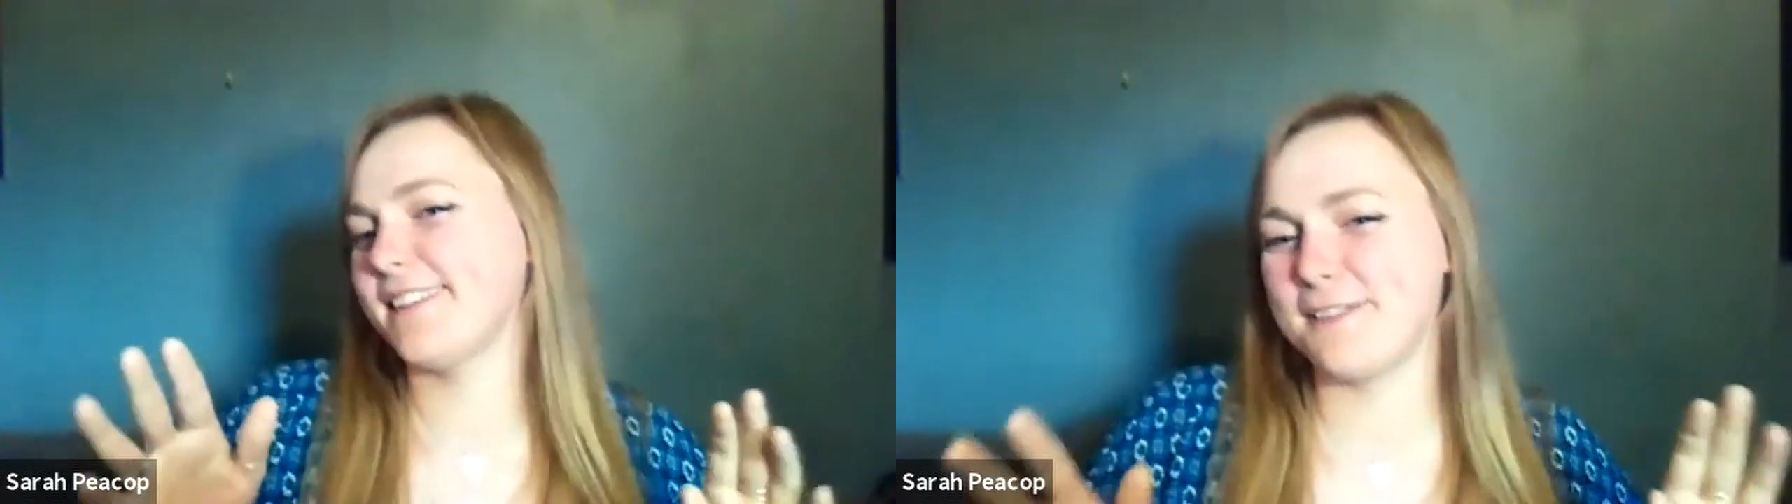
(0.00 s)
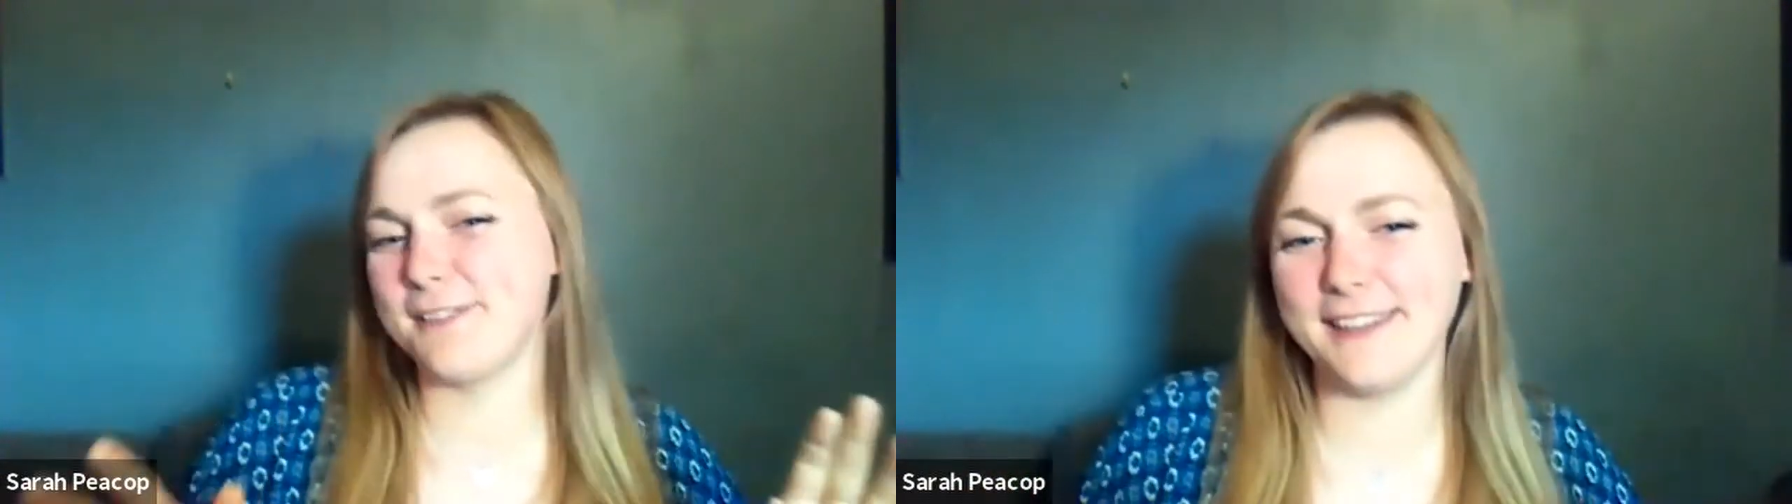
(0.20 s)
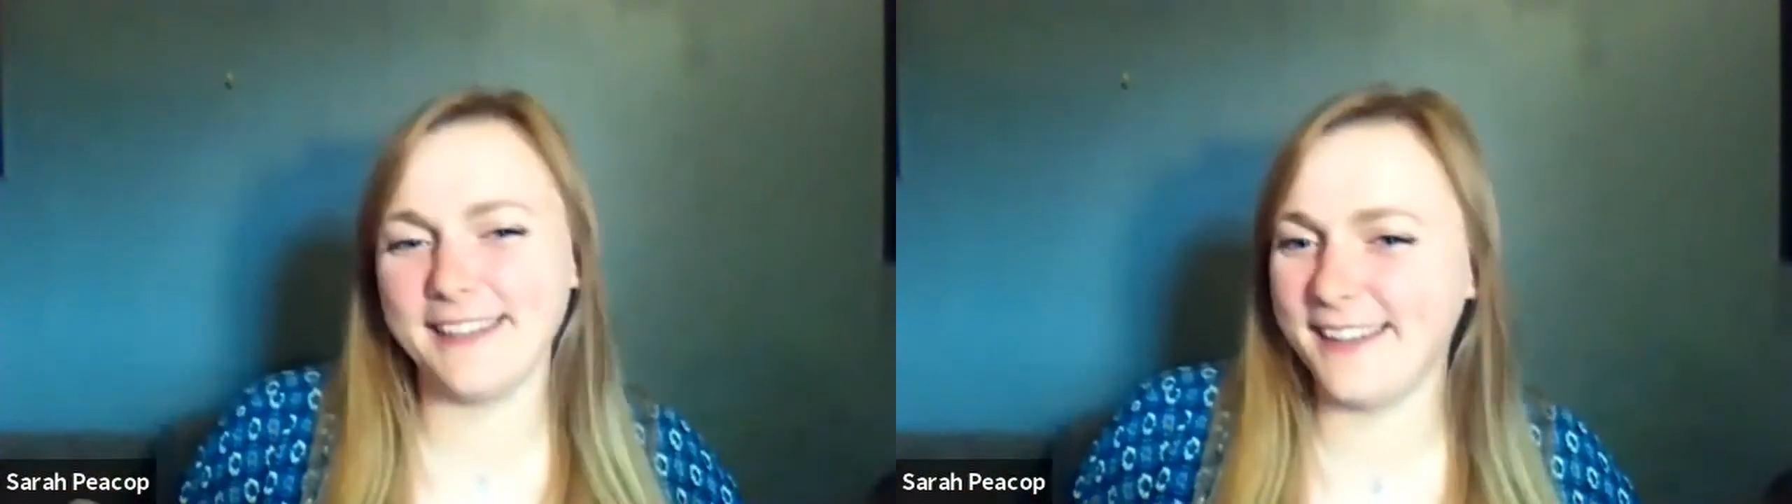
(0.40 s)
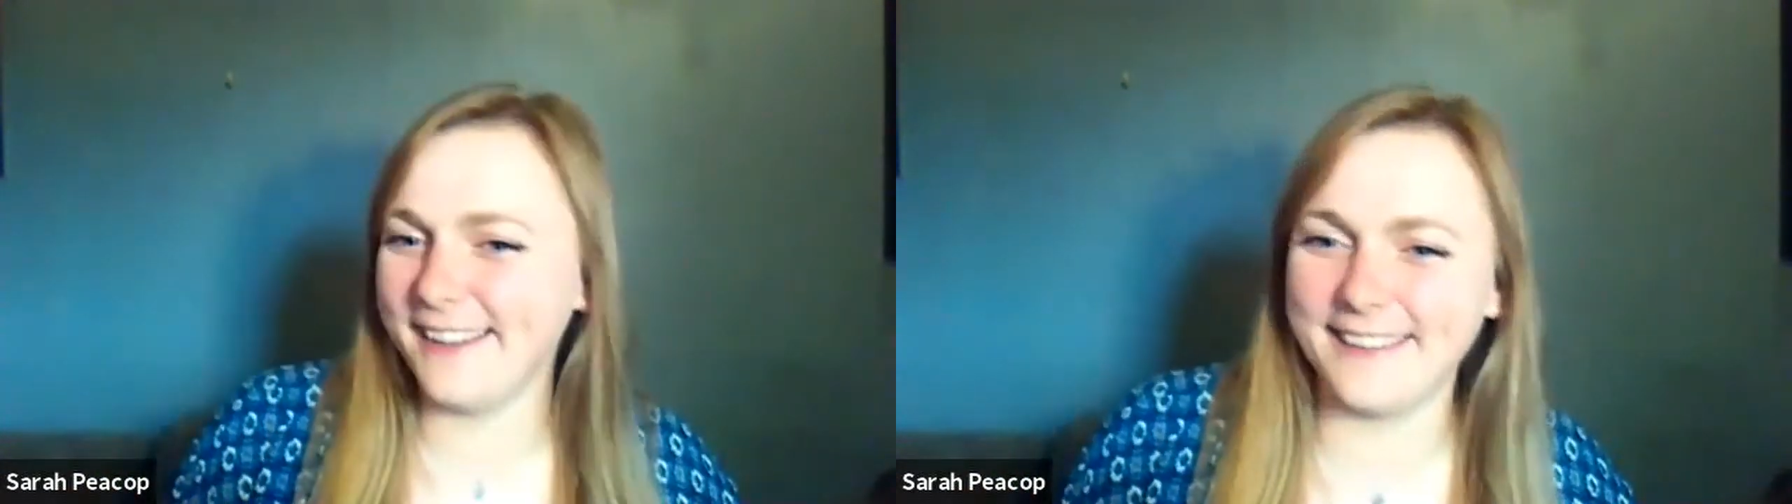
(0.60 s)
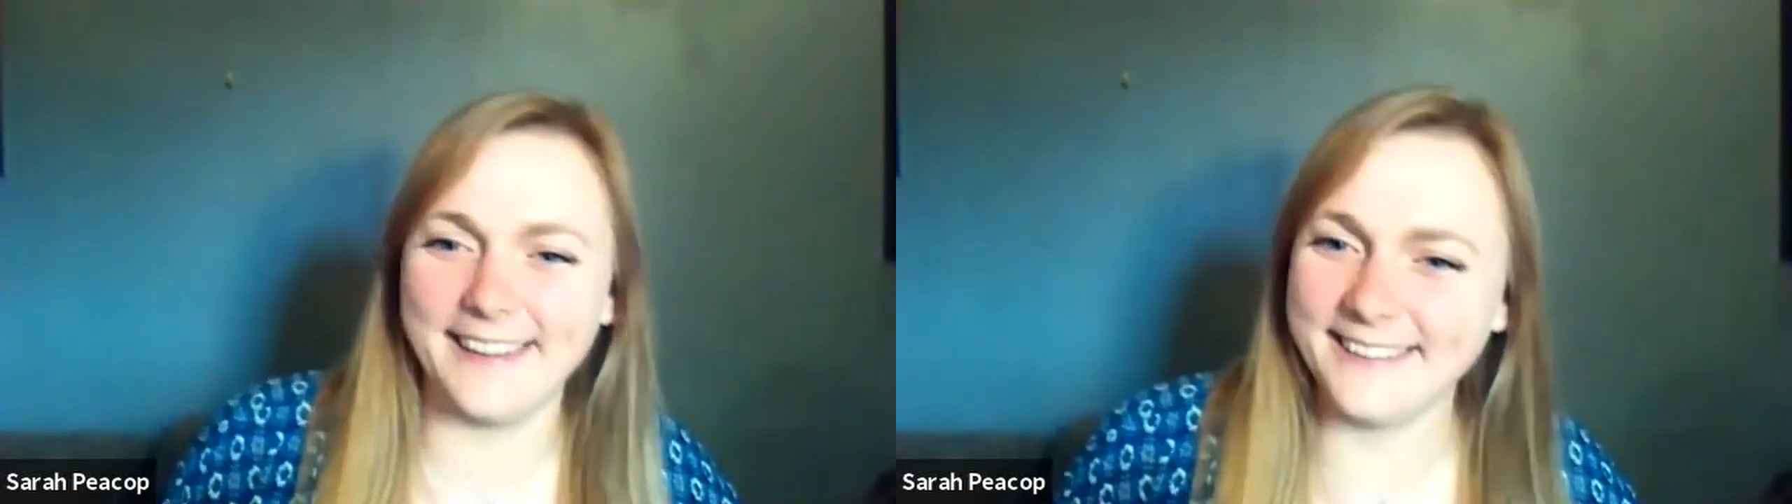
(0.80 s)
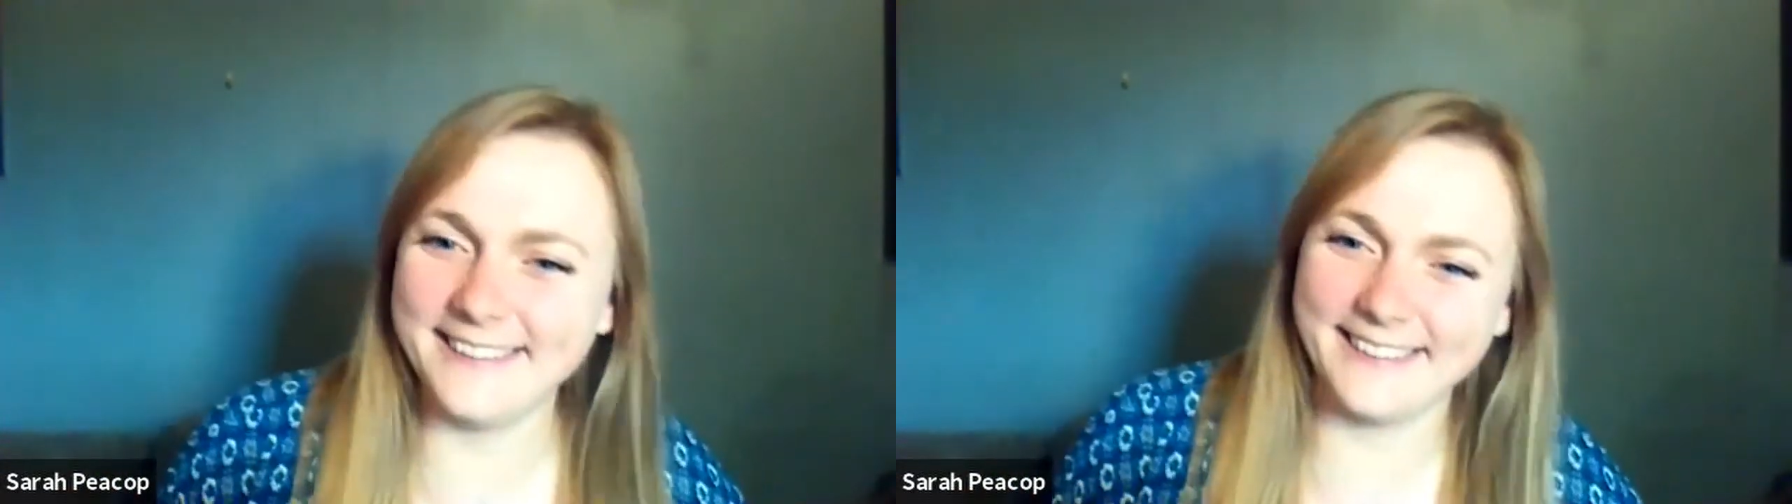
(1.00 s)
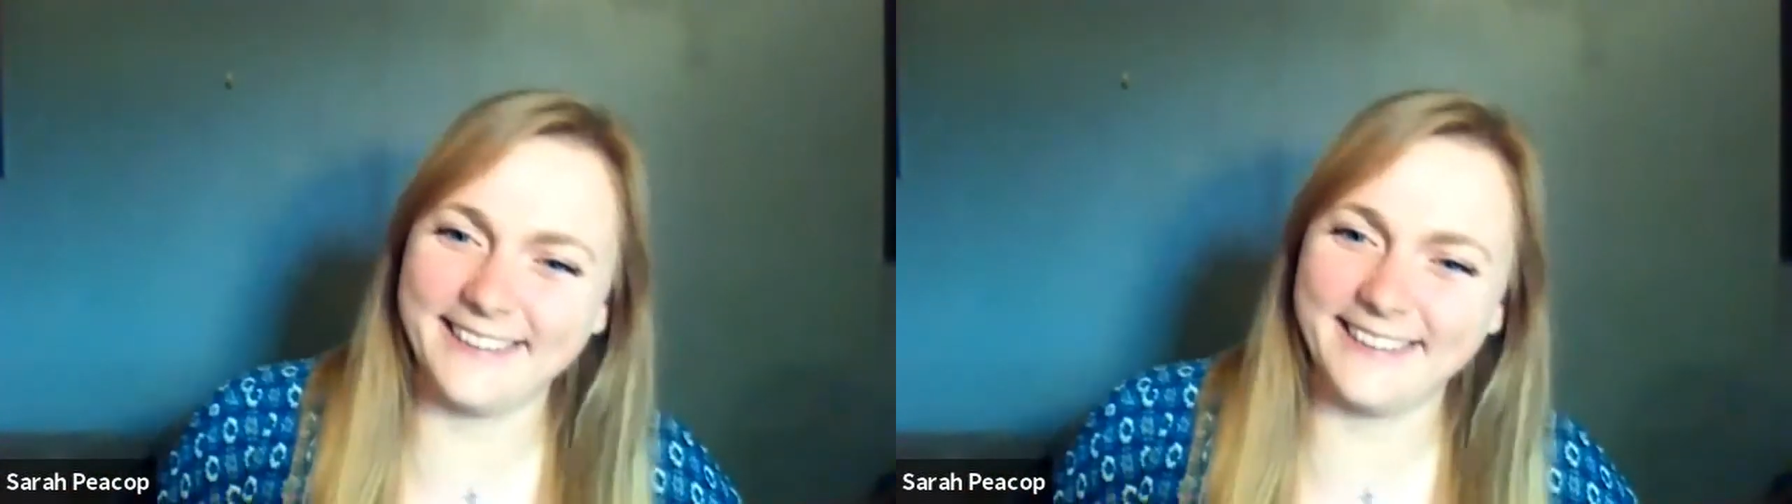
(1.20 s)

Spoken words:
definitely learned that.